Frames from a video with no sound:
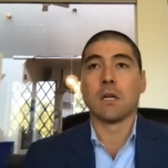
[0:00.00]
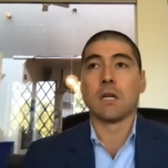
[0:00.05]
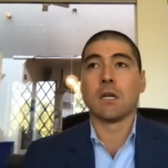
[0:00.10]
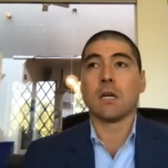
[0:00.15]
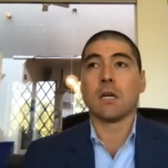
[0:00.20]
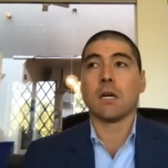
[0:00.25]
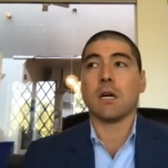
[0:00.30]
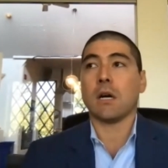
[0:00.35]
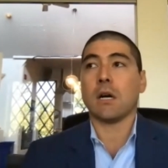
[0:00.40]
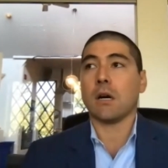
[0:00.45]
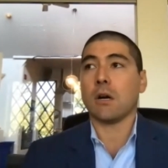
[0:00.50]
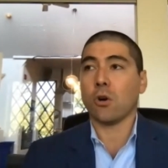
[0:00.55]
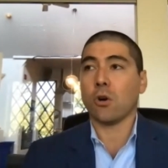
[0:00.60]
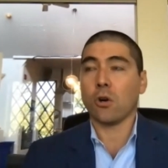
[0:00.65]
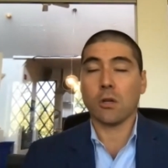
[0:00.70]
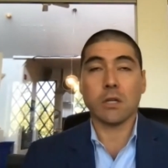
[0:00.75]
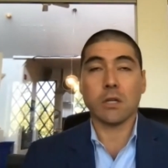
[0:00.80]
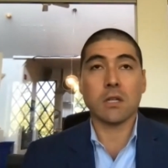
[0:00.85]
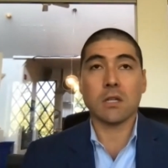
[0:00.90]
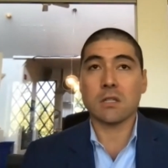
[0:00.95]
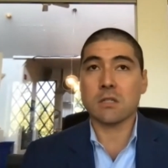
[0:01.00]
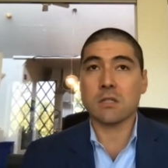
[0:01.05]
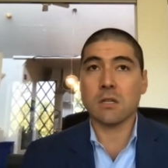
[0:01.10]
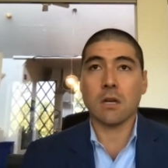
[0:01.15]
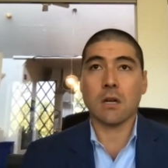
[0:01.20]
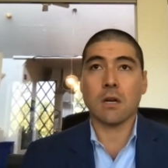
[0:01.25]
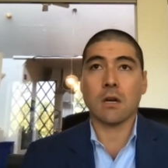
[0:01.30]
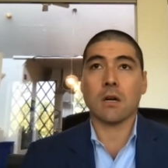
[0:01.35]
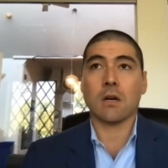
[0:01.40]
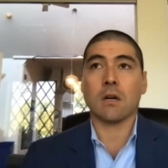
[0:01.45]
early this
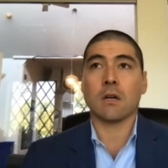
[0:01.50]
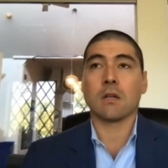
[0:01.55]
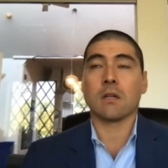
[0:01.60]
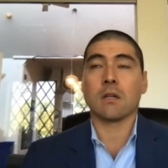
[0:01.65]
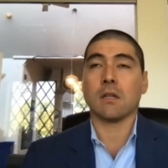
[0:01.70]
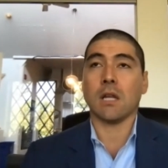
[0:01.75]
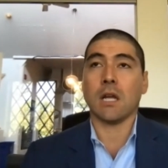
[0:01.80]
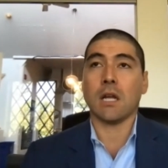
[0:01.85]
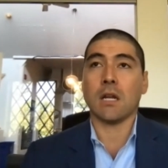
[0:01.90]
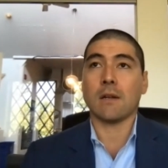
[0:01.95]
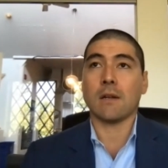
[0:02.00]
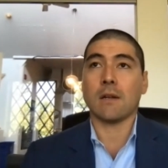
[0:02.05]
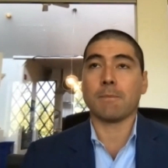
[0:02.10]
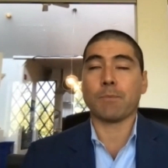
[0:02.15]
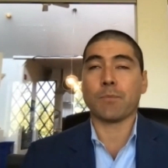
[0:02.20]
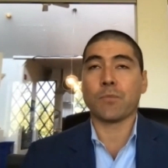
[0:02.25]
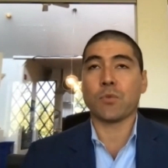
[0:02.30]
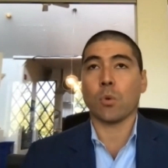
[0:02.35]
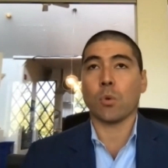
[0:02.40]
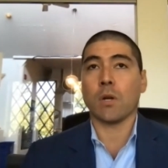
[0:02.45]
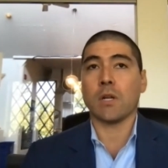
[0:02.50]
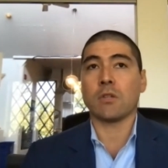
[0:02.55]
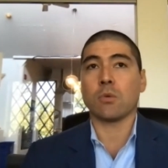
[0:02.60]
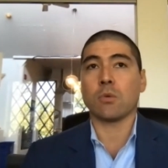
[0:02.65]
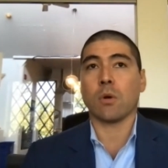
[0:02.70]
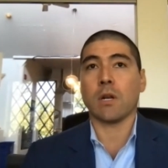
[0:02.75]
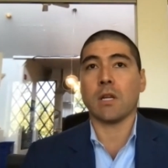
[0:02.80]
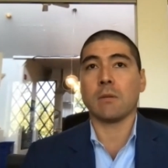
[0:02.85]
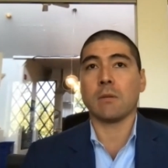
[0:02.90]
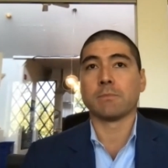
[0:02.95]
year, late
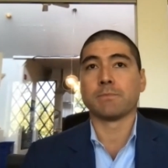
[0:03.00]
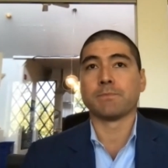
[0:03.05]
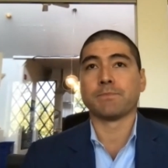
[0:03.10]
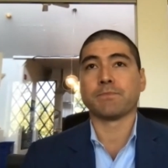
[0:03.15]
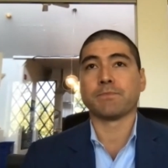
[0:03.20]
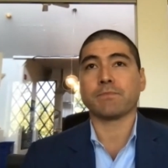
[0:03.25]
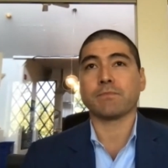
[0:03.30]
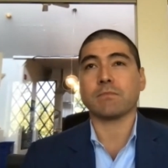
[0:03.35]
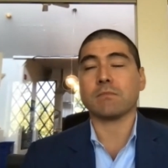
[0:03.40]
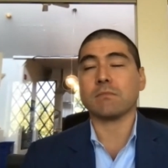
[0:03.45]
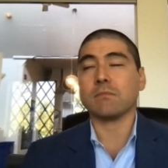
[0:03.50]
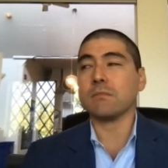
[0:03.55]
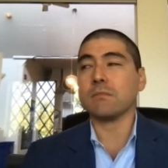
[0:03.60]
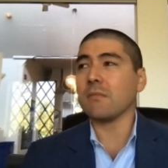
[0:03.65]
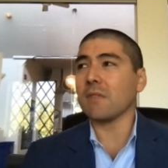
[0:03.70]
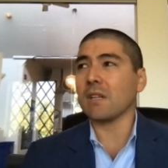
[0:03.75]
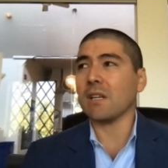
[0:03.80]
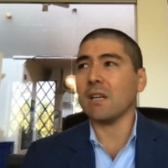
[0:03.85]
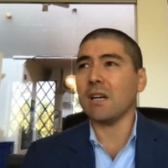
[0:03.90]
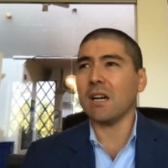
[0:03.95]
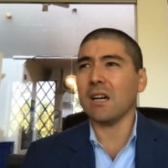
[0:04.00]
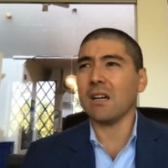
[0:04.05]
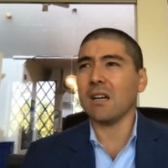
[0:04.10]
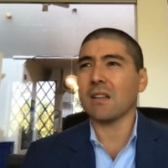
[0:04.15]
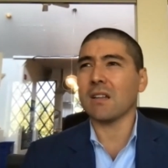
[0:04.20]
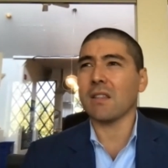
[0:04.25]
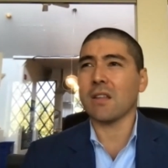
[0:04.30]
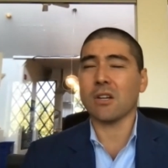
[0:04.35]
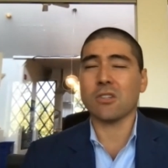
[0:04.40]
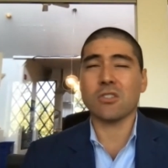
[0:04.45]
2020,
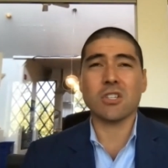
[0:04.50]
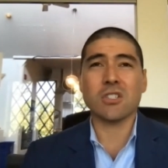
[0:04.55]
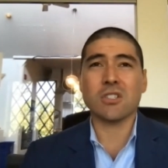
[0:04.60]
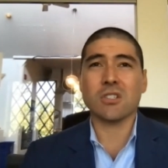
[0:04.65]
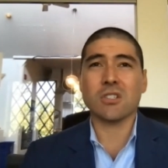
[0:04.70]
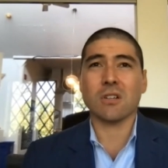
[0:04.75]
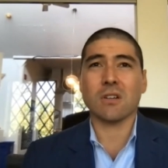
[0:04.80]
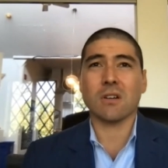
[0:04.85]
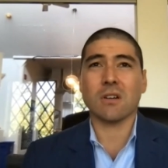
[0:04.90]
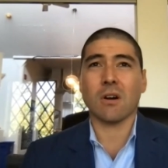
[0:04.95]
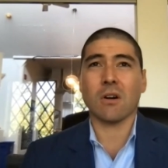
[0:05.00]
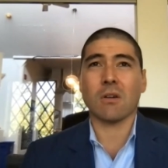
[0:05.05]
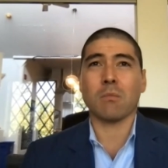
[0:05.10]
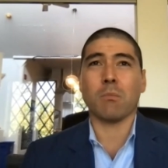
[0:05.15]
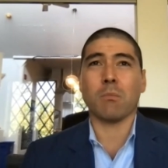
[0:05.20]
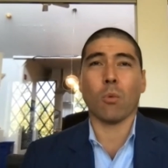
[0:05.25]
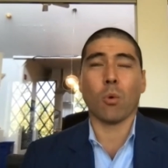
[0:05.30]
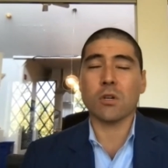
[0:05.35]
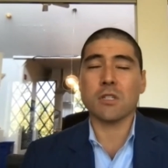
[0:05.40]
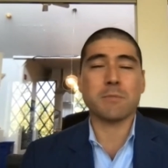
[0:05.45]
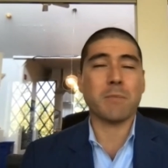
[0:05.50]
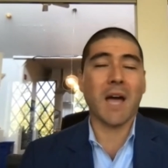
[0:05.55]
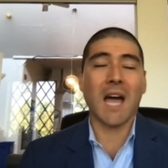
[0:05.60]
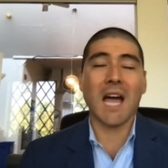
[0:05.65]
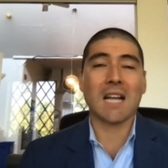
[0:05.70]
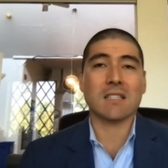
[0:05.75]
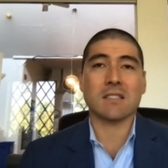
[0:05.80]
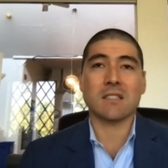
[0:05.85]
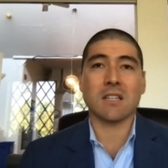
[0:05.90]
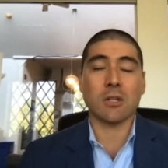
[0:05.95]
there just are more
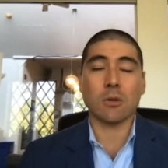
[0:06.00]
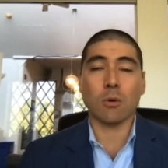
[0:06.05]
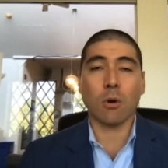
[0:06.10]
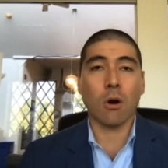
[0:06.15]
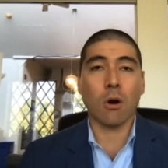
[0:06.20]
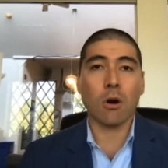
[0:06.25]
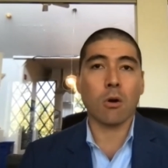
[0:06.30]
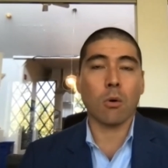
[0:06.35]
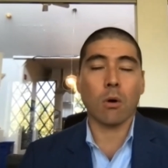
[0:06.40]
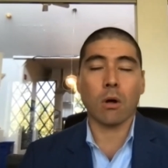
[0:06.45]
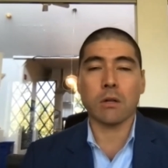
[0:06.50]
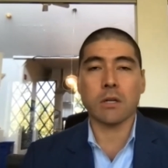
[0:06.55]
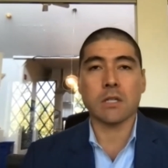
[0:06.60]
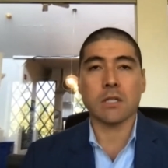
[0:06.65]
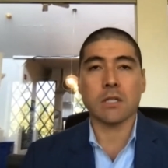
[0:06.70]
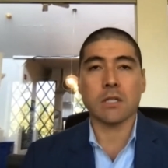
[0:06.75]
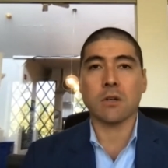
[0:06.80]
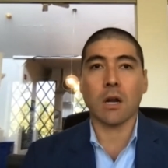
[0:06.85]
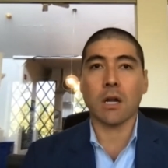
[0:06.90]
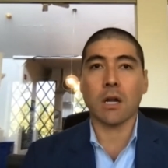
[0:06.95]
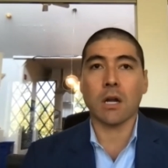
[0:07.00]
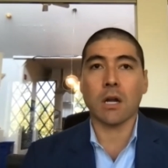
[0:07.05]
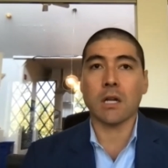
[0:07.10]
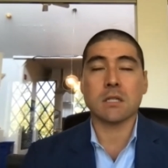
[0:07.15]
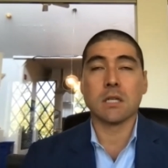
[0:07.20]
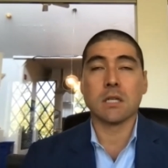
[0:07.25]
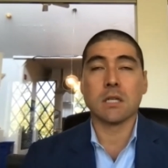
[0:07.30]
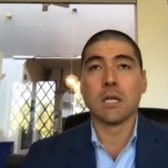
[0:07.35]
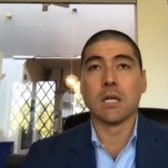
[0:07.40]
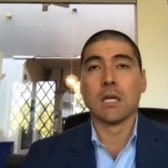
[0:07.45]
SPACs than there are quality
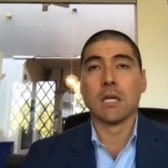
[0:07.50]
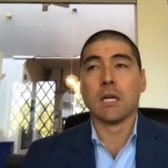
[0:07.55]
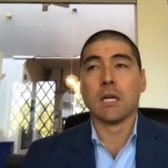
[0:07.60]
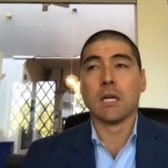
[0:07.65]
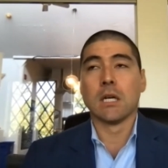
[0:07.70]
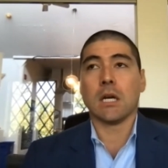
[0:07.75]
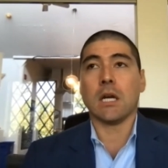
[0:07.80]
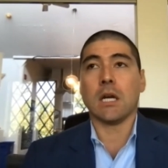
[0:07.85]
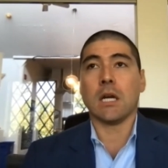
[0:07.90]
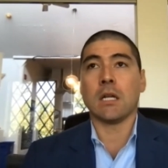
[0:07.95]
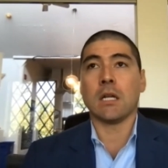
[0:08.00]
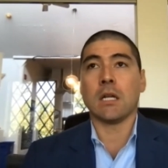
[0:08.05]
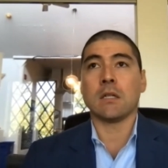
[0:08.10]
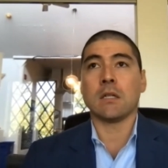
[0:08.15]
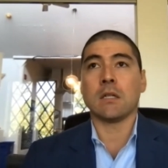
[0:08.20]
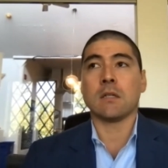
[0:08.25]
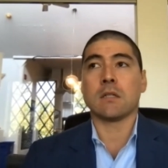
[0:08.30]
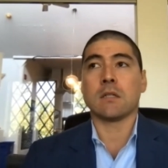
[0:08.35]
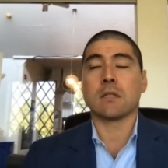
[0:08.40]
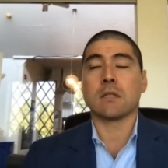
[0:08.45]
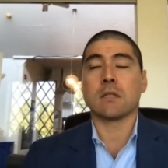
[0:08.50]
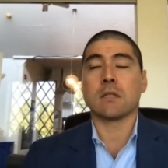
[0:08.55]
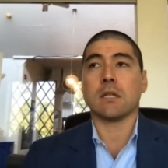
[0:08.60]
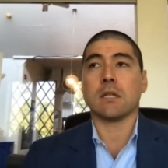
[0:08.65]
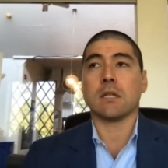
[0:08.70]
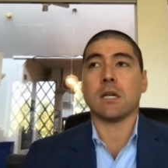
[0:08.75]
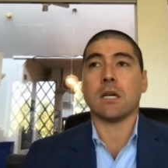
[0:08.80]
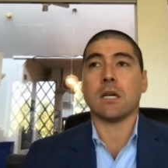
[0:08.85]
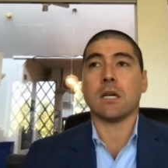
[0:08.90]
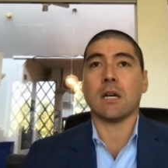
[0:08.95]
targets. And
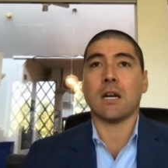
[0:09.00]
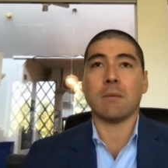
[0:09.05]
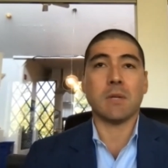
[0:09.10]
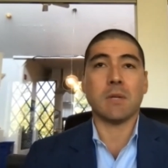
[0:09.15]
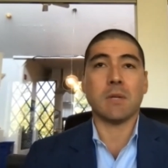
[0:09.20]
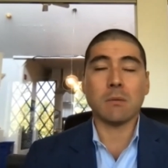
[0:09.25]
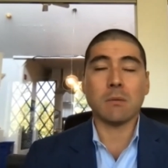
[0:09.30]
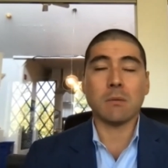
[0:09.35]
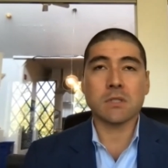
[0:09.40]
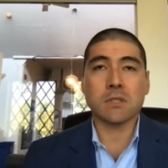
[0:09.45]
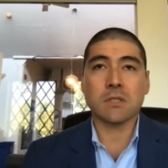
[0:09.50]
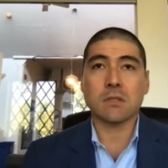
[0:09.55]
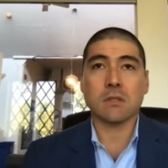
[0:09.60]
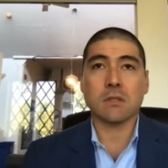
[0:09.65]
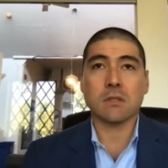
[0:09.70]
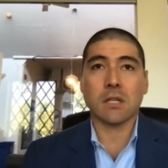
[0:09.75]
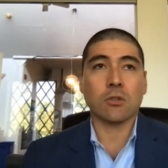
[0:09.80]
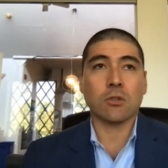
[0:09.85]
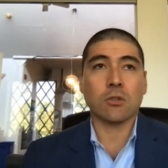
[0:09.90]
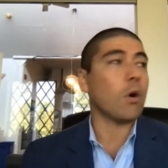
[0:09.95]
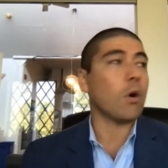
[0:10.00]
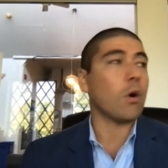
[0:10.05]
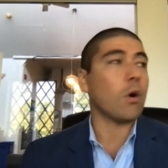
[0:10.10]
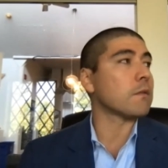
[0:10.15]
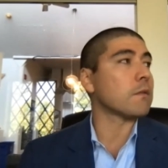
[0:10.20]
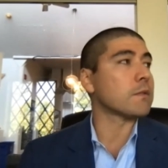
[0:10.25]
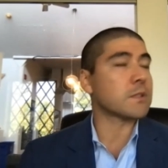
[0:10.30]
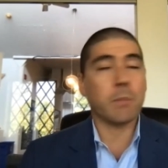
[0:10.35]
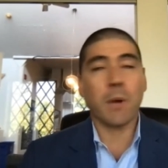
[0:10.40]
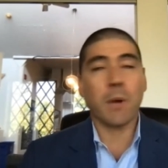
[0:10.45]
I mean, it was like
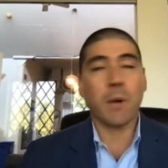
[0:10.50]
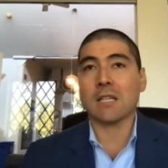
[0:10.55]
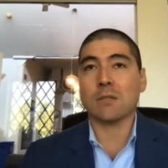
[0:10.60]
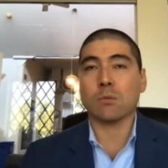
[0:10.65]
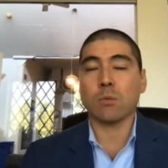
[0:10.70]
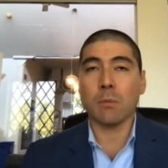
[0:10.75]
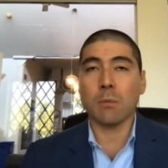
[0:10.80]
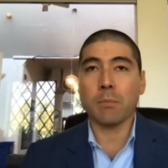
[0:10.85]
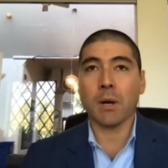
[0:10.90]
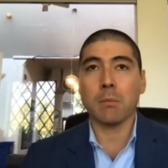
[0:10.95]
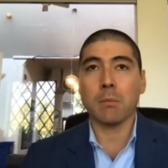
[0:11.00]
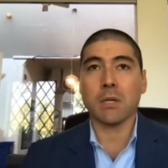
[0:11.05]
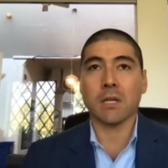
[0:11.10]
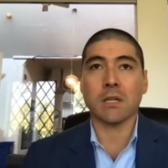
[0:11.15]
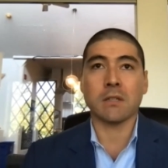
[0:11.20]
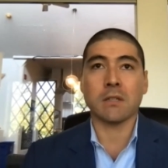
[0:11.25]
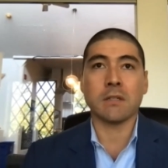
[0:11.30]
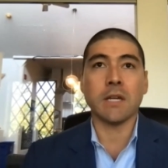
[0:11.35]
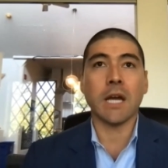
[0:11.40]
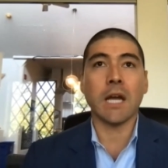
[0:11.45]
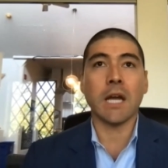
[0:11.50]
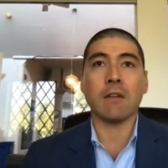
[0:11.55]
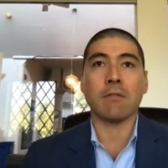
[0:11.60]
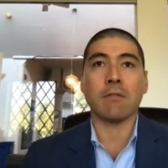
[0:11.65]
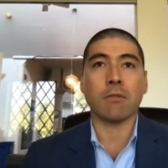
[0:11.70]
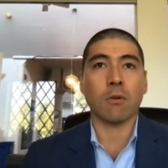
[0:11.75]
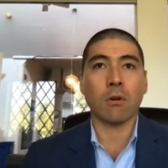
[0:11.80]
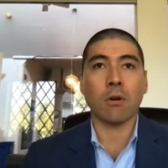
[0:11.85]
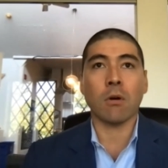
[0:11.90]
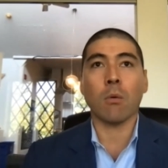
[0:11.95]
12 SPACs went public a day
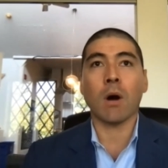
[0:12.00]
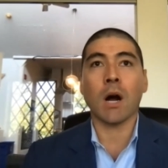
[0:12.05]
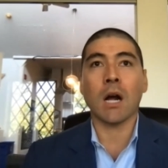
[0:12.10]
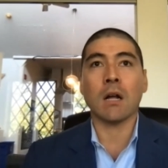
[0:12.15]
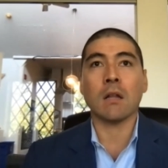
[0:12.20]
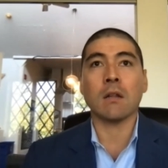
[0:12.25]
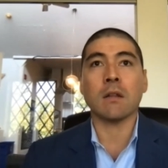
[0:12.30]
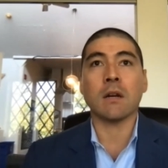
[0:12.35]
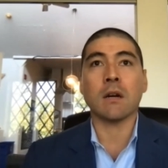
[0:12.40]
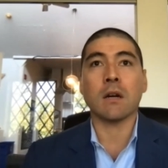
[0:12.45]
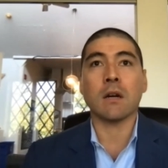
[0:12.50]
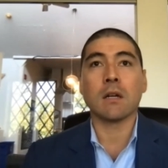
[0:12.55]
for a while there.